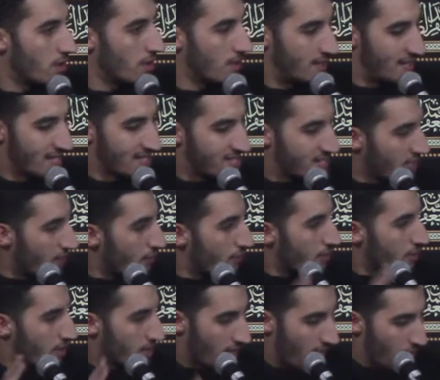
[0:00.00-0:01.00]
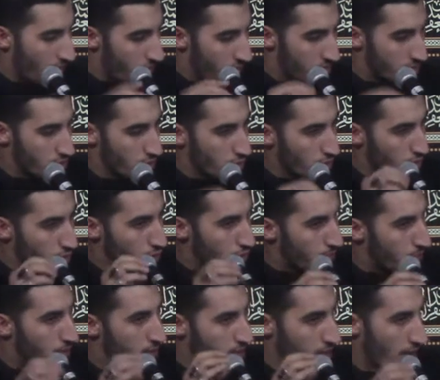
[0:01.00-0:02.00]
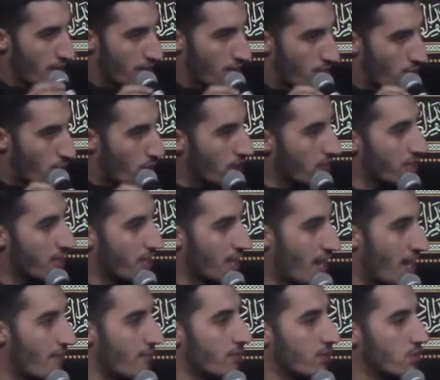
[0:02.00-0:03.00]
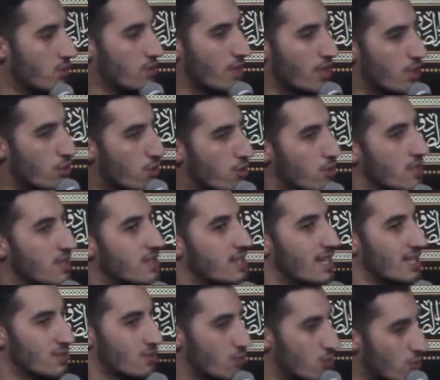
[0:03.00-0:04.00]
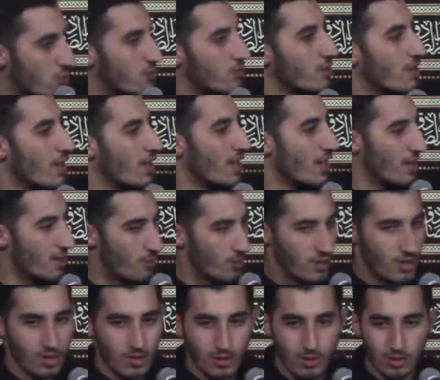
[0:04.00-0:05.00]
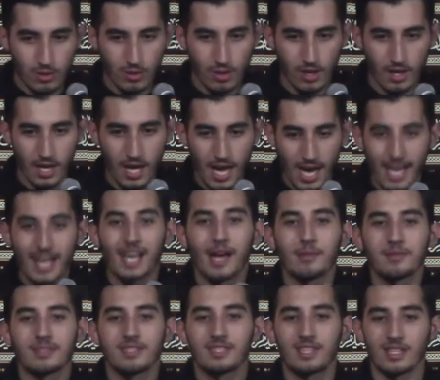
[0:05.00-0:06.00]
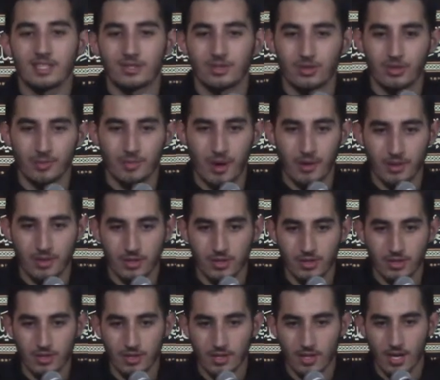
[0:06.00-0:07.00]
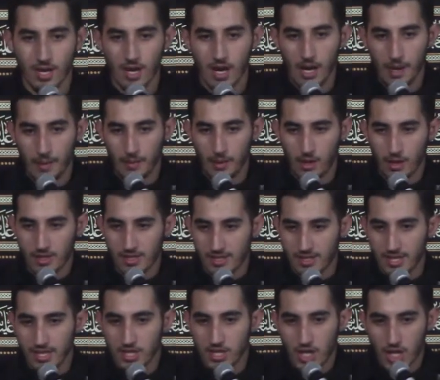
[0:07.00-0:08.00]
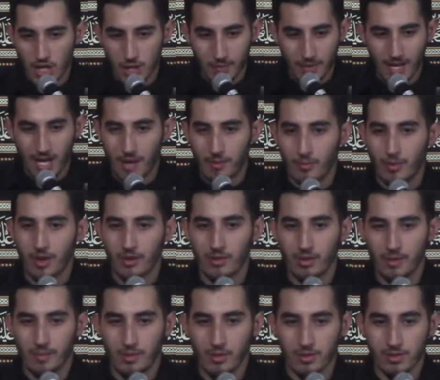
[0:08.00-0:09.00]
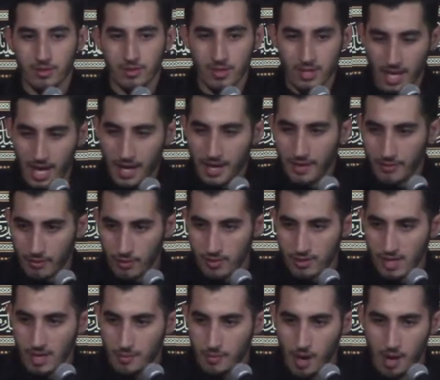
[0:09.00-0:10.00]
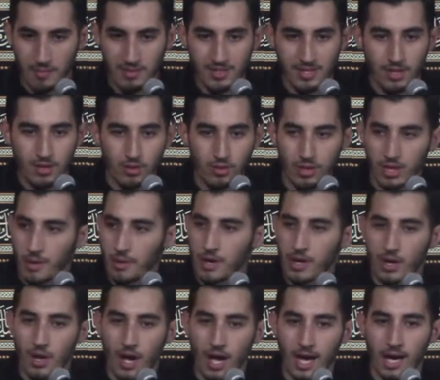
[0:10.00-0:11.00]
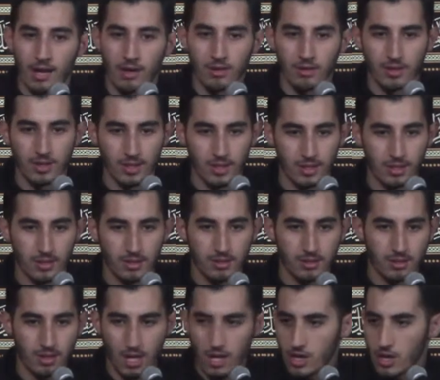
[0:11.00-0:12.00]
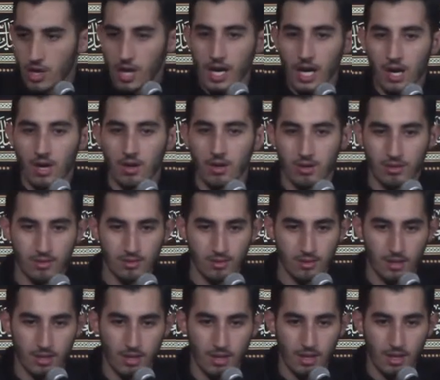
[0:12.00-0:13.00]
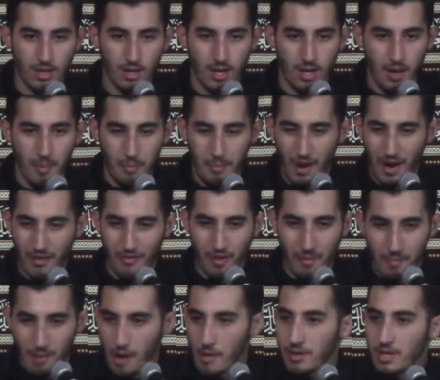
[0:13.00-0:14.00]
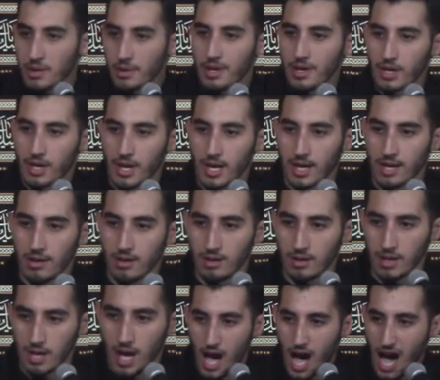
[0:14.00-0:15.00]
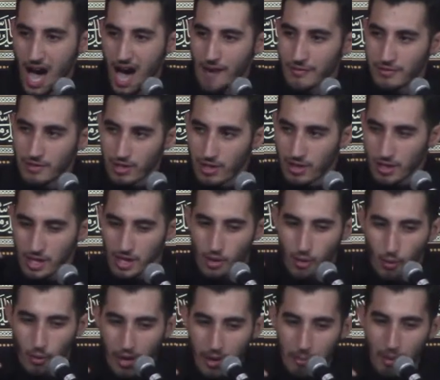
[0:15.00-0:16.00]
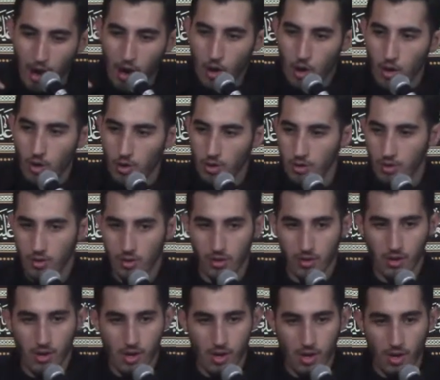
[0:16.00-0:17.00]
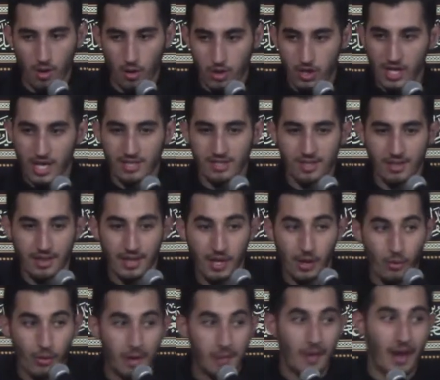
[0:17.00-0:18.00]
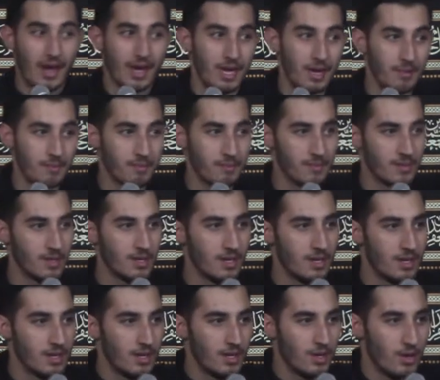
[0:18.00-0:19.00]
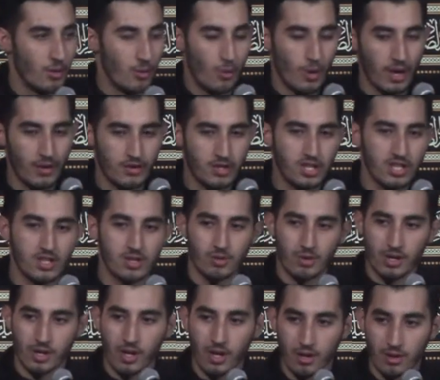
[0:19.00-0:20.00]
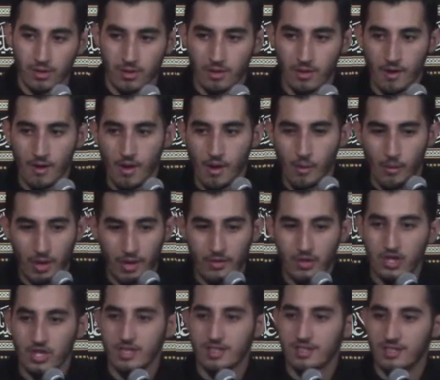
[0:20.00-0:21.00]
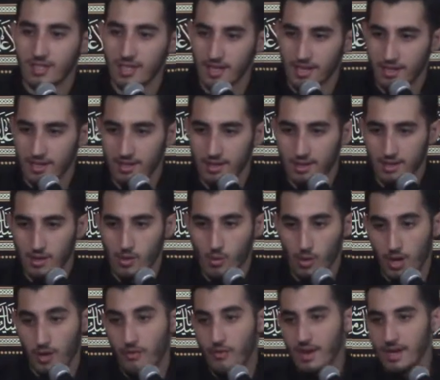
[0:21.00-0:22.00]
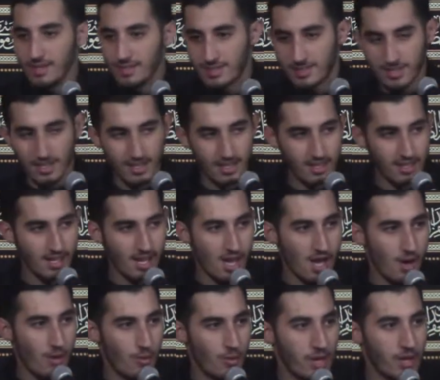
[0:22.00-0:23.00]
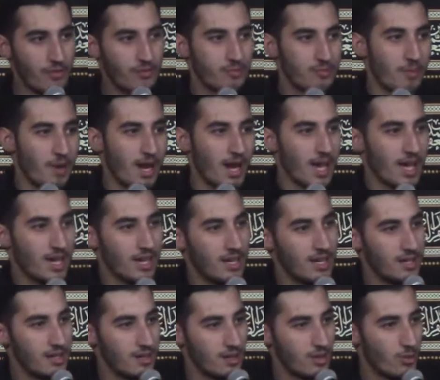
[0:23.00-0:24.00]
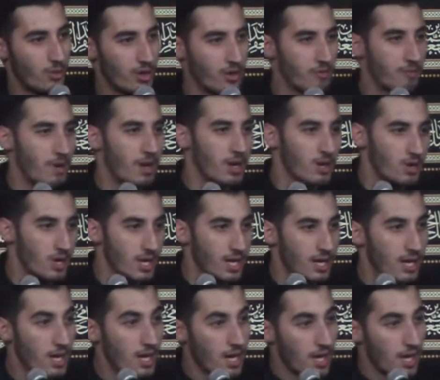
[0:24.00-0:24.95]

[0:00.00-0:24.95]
It tests everything, every single good uh, quality you have in you that you think that's good uh, within you, it comes and tests your marriage. Because essentially you become one with the person. Yeah, for example, I'm single and I want to get out. I can get out. But if I'm married and I want to get out, I have to think, what about her? Or she has to think, what about him? What if she doesn't want to go? What if she's sick? What if he's sick? What if malakhila? What if malakhila?